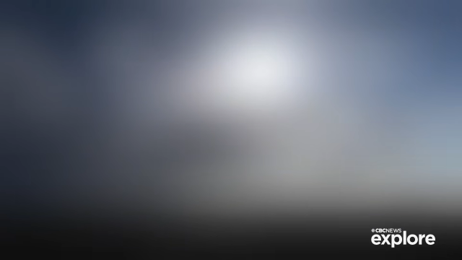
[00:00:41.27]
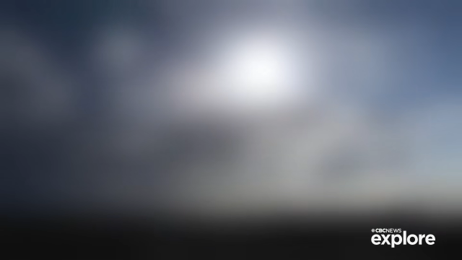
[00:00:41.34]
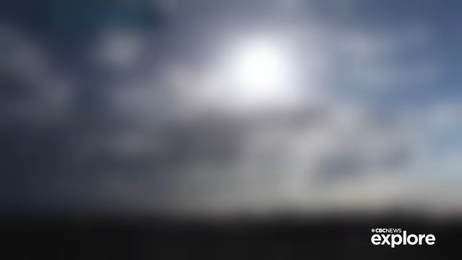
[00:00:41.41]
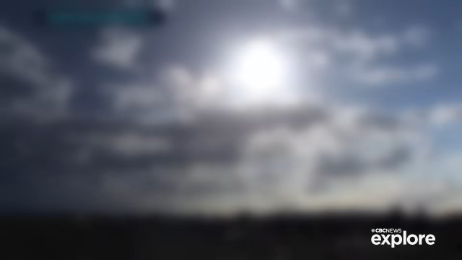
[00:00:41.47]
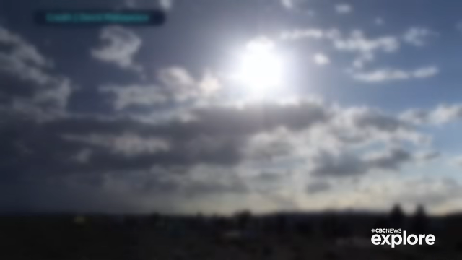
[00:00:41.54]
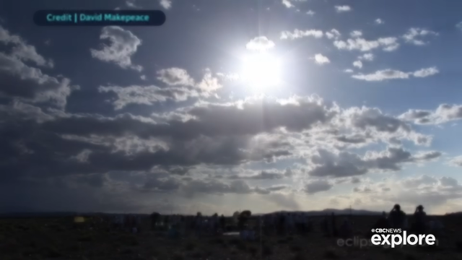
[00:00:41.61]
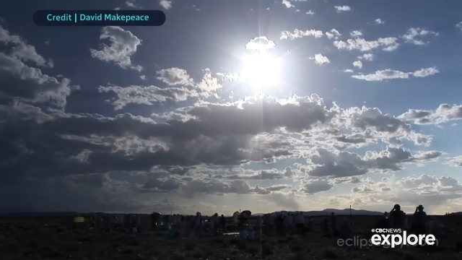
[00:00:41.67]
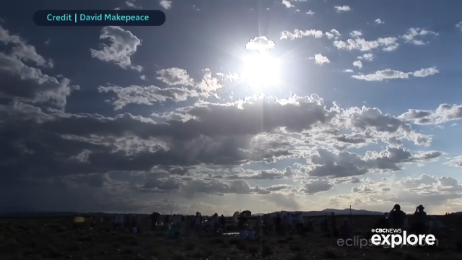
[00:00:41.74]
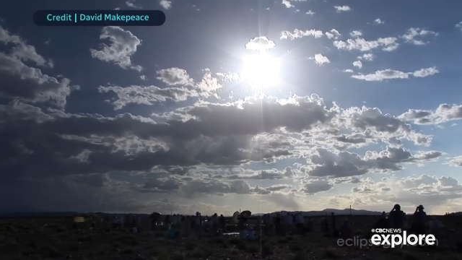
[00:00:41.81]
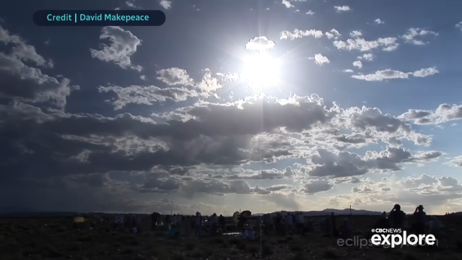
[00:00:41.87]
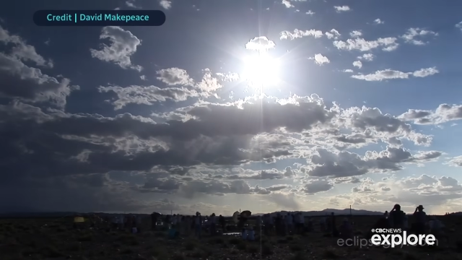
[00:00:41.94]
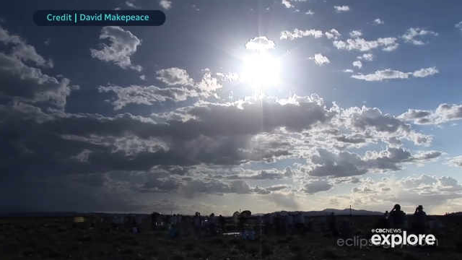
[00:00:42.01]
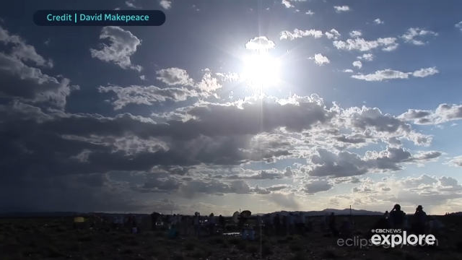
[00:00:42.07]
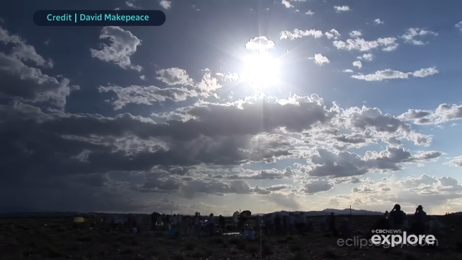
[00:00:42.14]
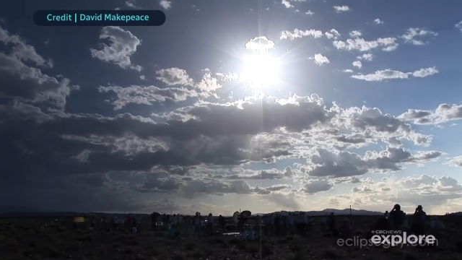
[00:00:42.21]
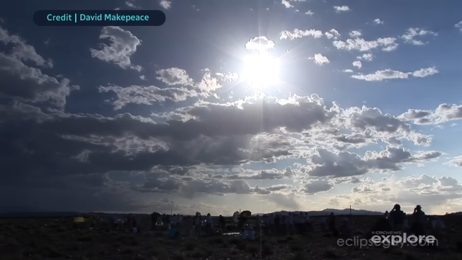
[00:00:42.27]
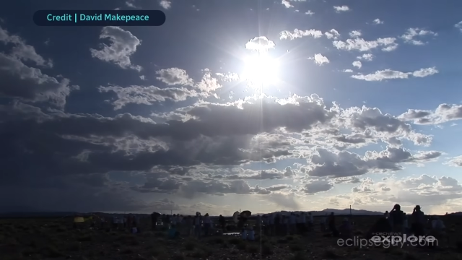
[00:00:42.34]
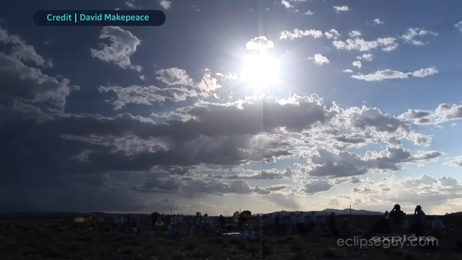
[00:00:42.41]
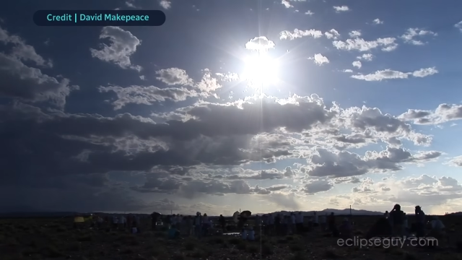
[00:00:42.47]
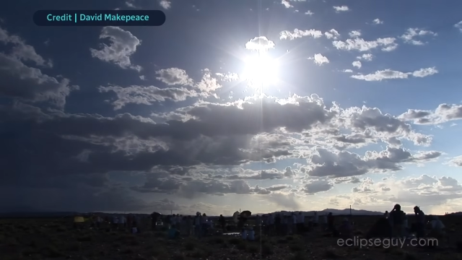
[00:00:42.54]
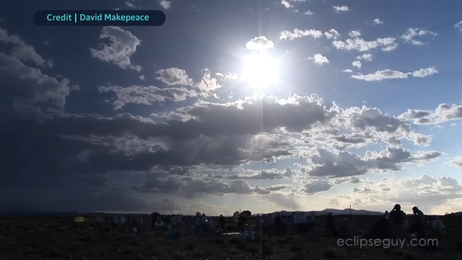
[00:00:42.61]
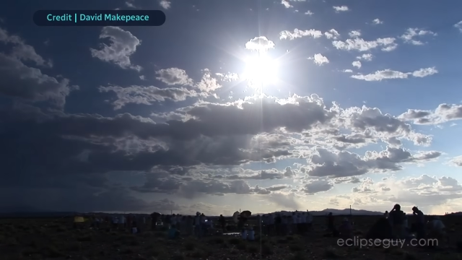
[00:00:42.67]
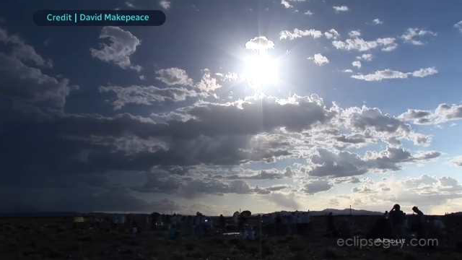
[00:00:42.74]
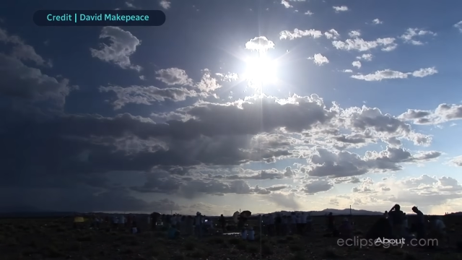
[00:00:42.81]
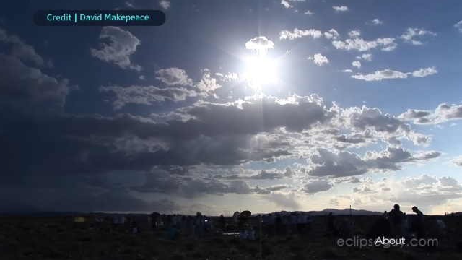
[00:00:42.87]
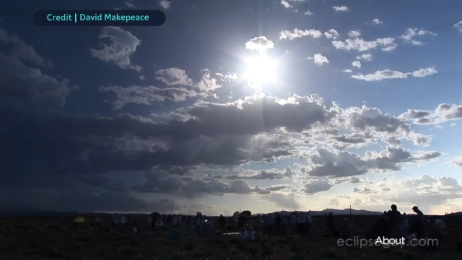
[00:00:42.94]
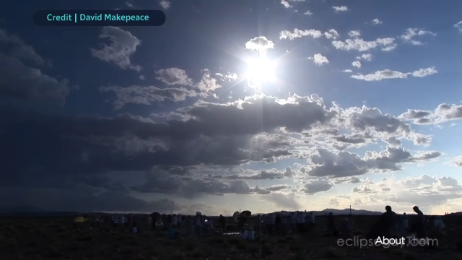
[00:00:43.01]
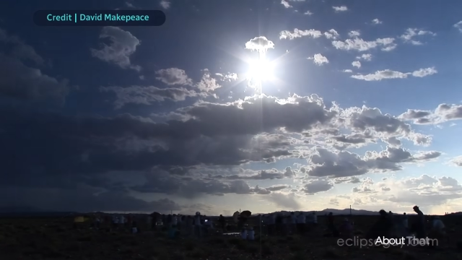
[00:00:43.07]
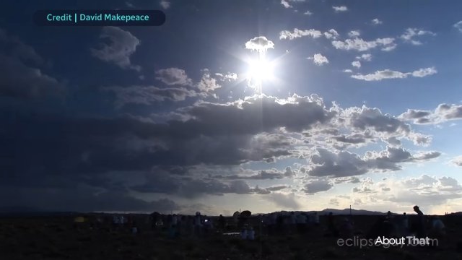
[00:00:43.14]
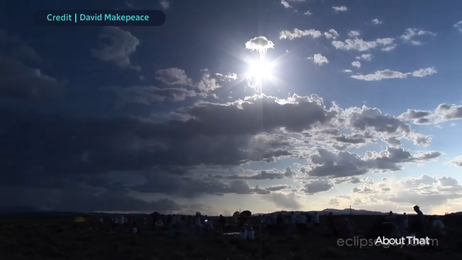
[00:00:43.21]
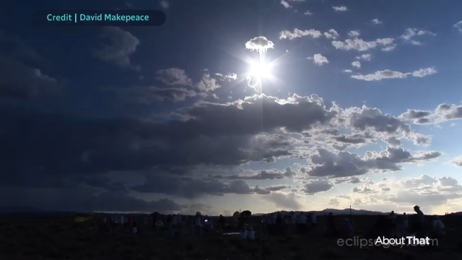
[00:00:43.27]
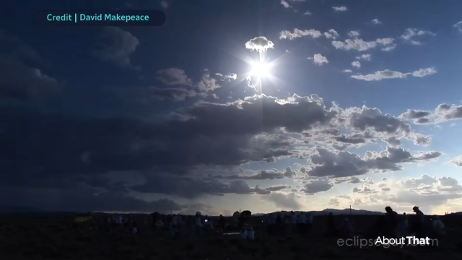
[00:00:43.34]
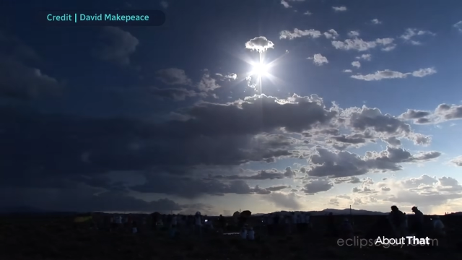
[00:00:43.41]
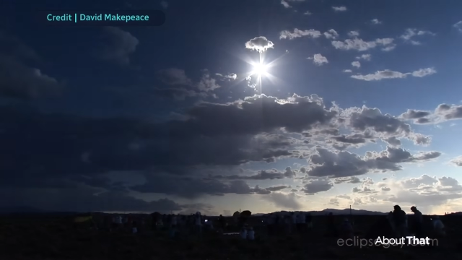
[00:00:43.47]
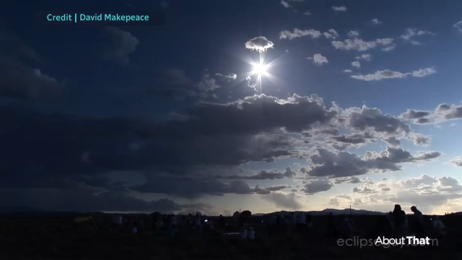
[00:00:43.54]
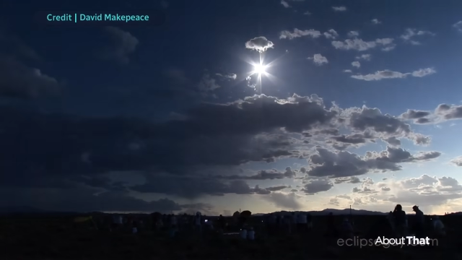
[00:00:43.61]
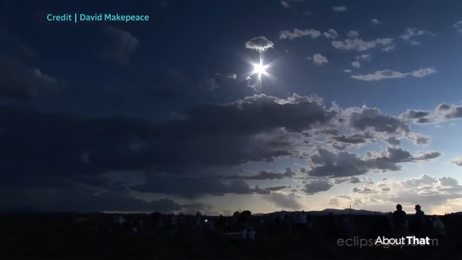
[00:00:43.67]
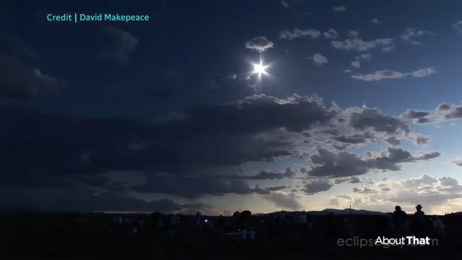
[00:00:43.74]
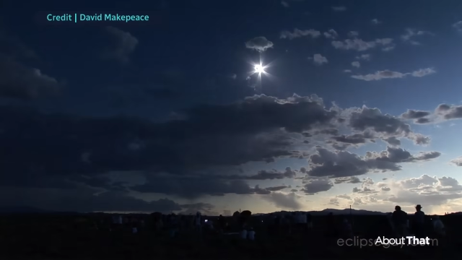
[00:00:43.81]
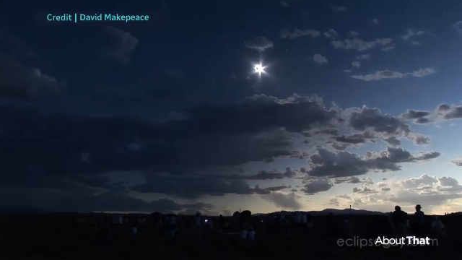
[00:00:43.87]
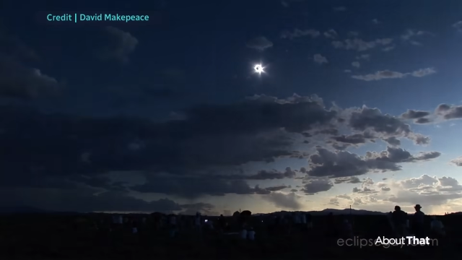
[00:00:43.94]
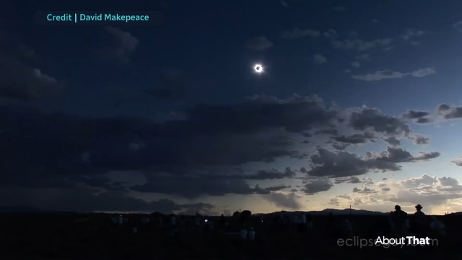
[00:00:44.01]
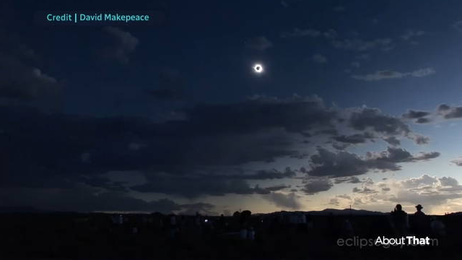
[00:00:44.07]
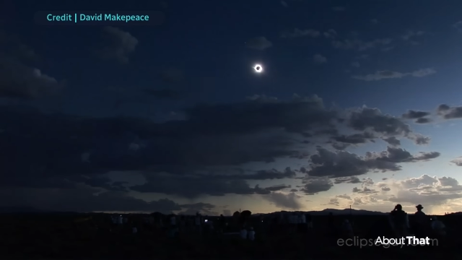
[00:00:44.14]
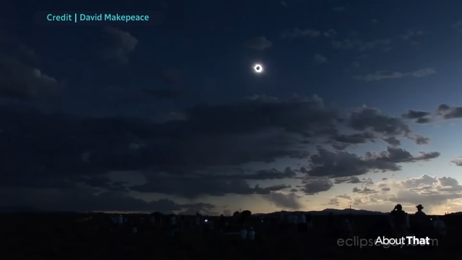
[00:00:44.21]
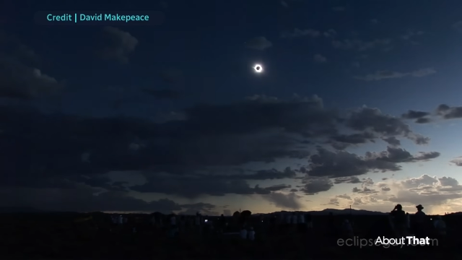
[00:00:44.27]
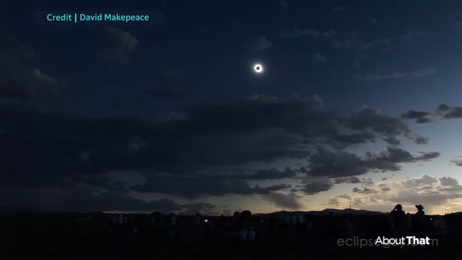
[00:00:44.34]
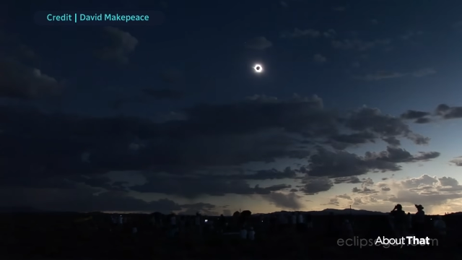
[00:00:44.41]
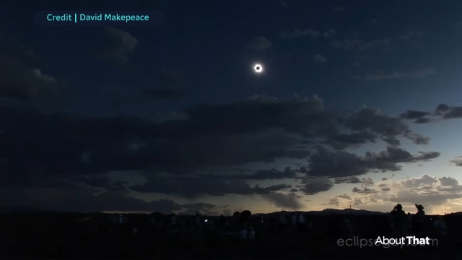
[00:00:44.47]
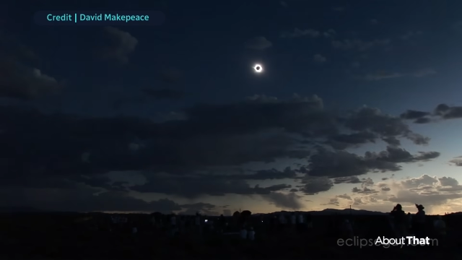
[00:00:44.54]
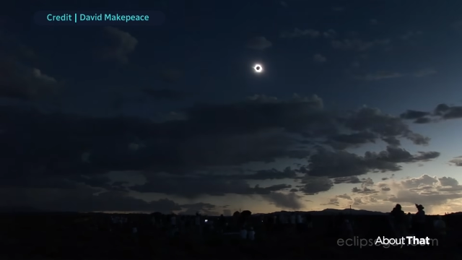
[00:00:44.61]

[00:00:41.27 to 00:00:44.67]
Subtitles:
Nobody's mouth can be seen.